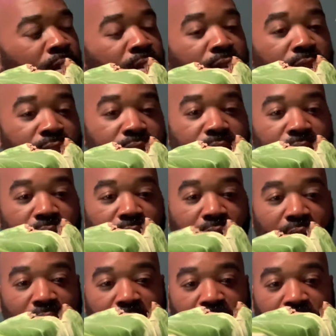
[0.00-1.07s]
This is a
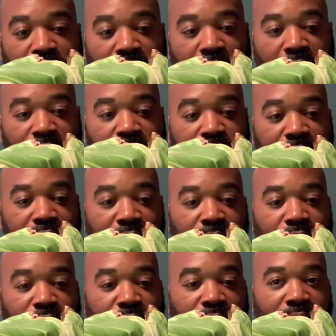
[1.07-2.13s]
cutting that I got from the same
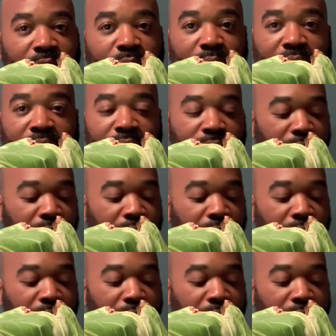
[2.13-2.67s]
freelance place,